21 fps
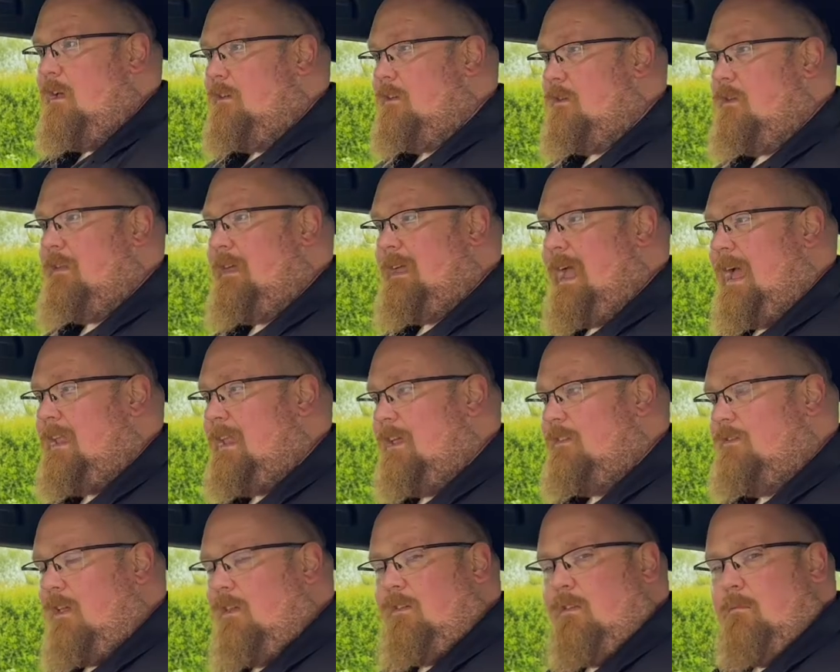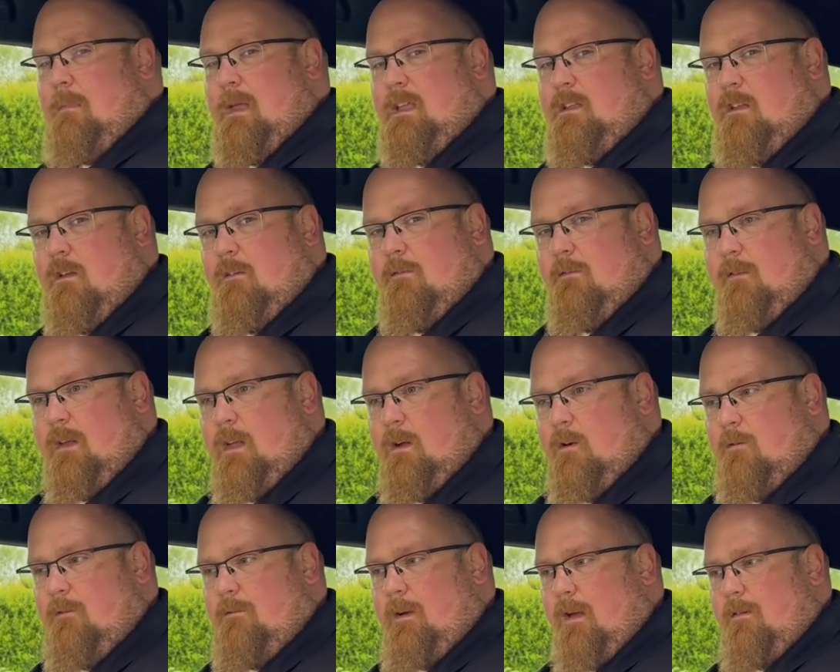So again, it doesn't mean you
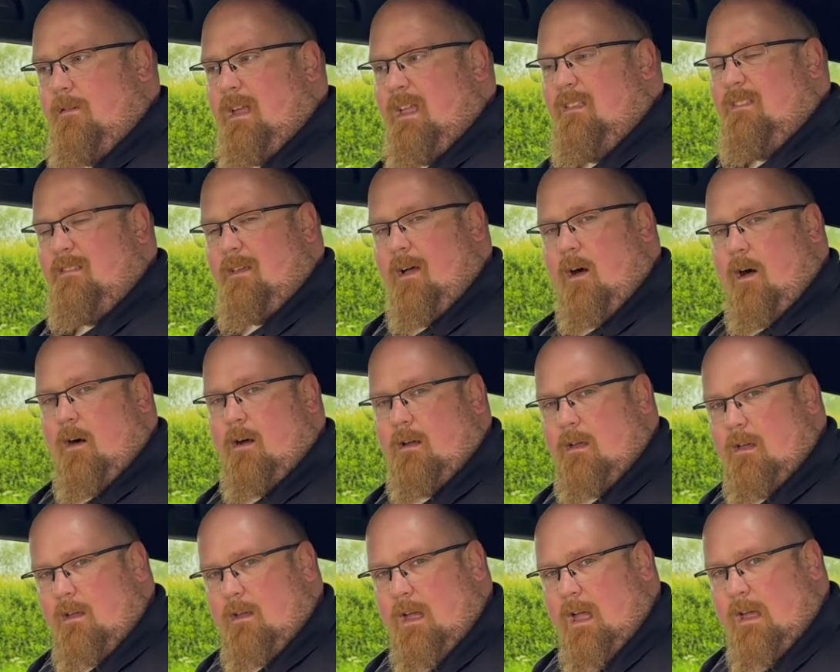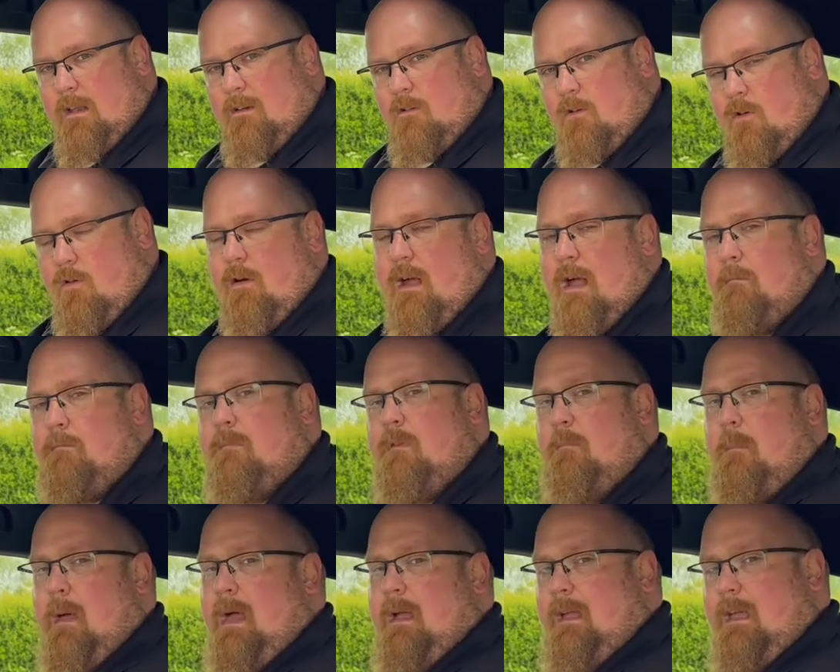feel very dark and cramped
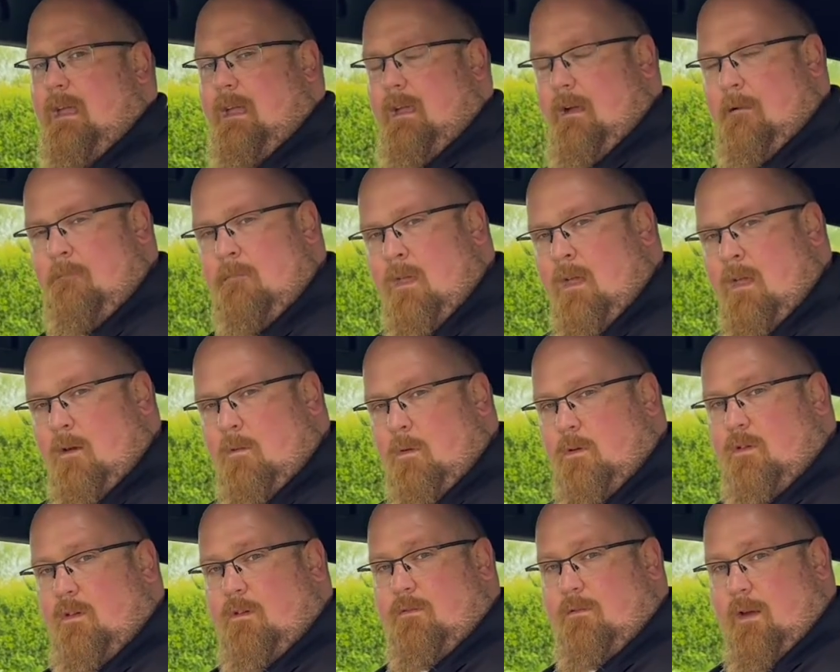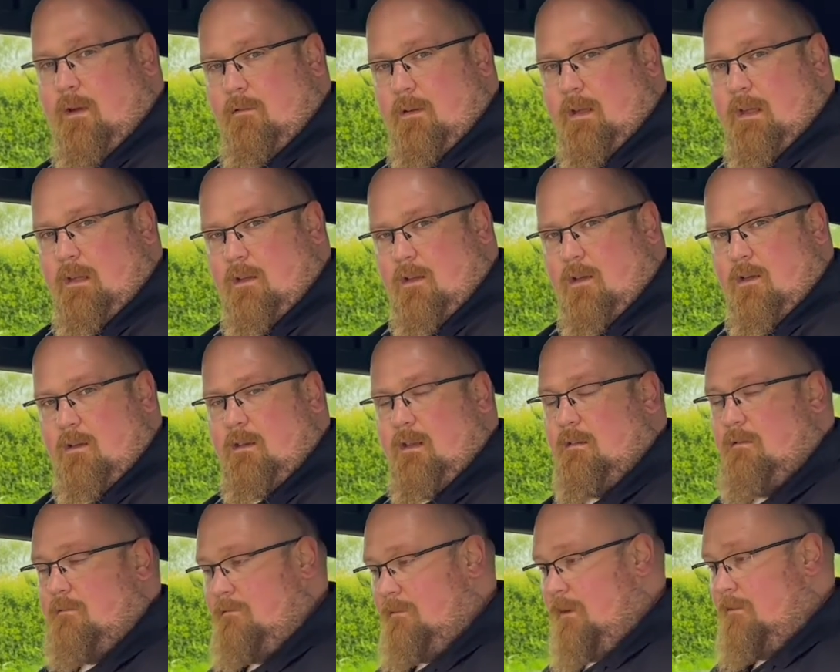back here, which is very good
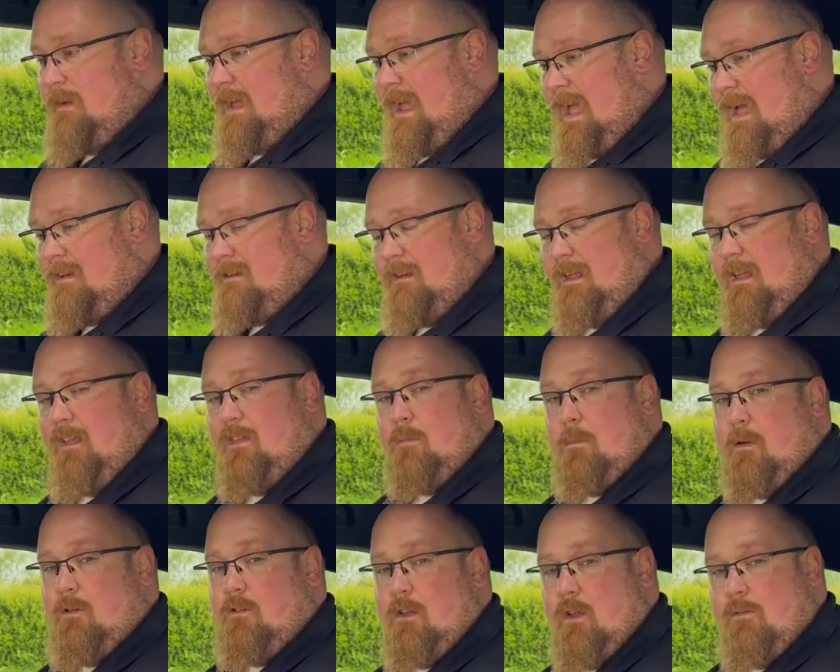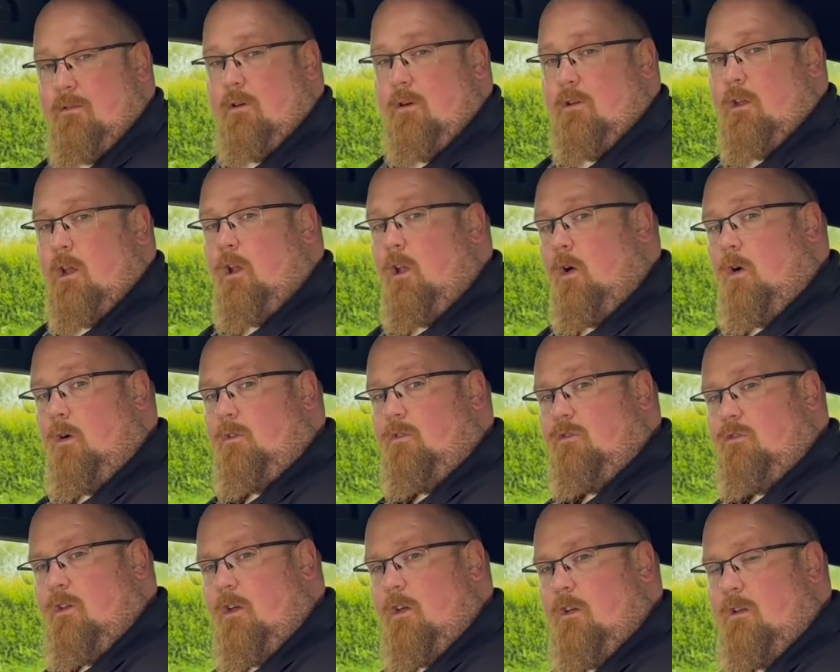and very handy, especially if you're on a long
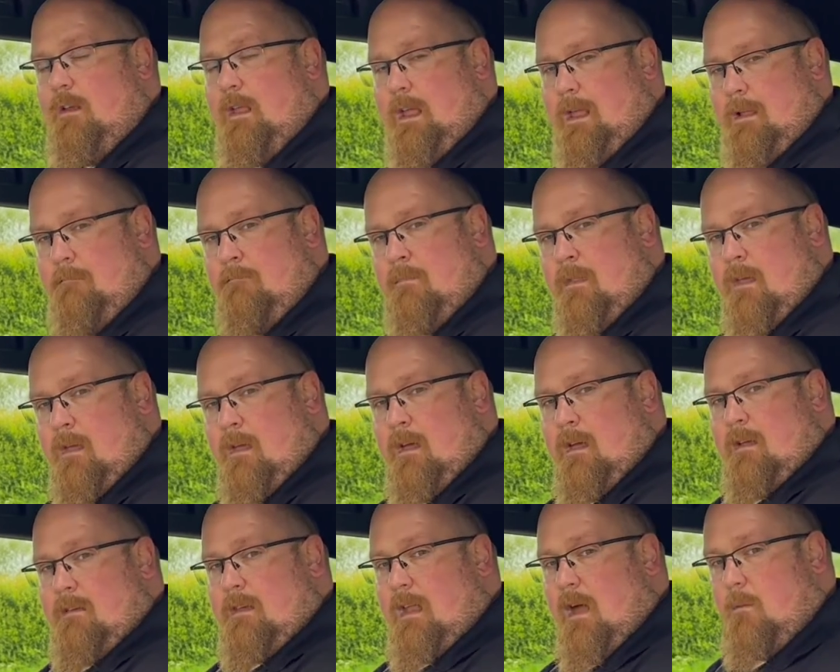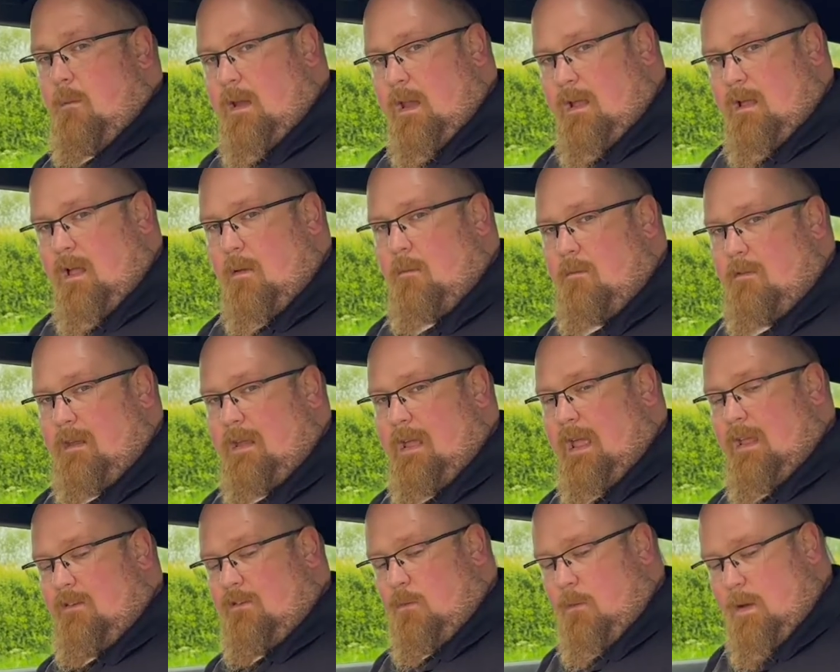journey. Now, when it comes to
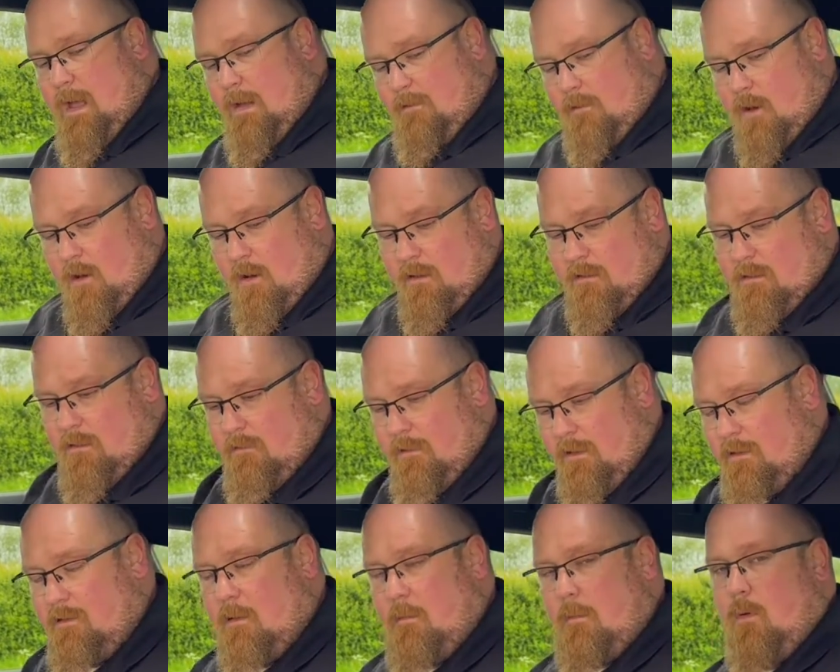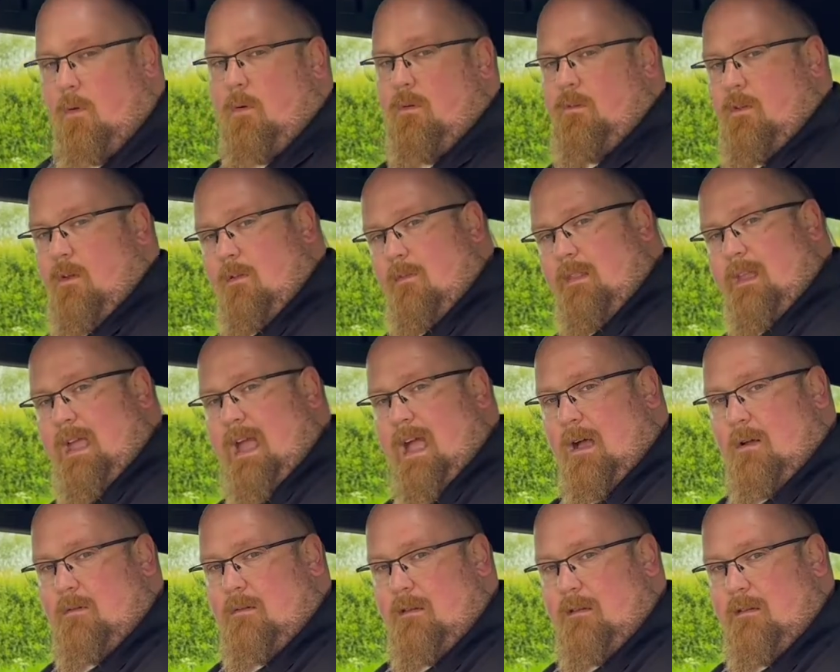kids, we have got ISOFIX supports on the
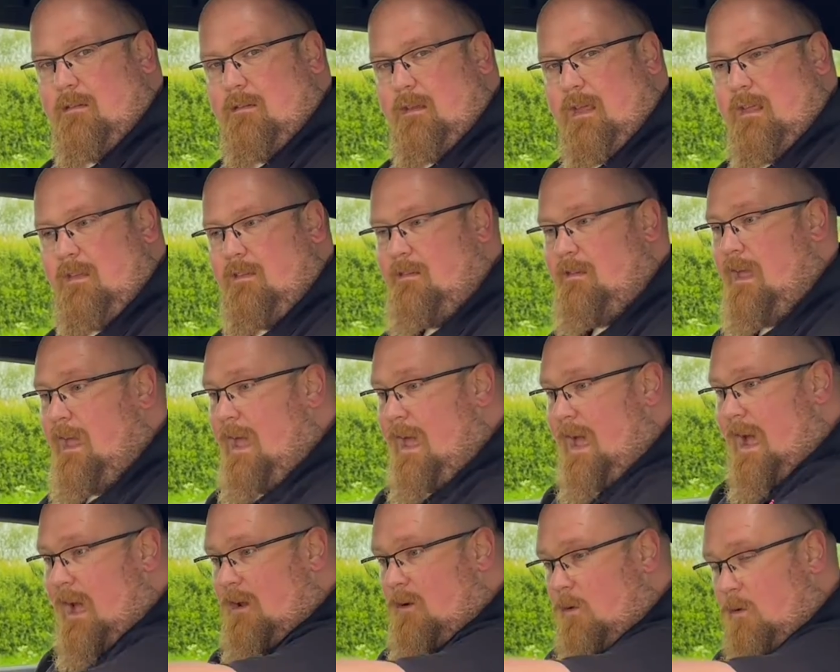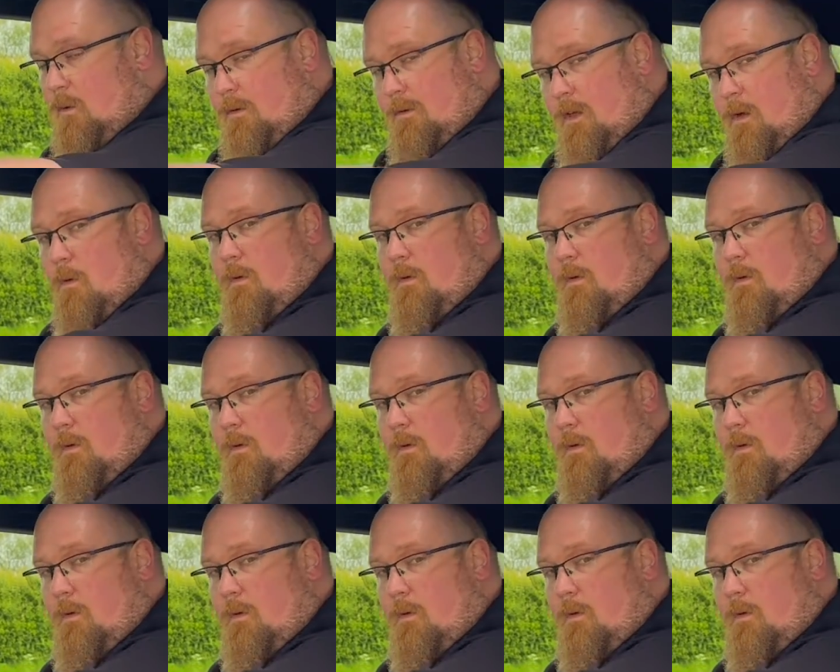outer seats and also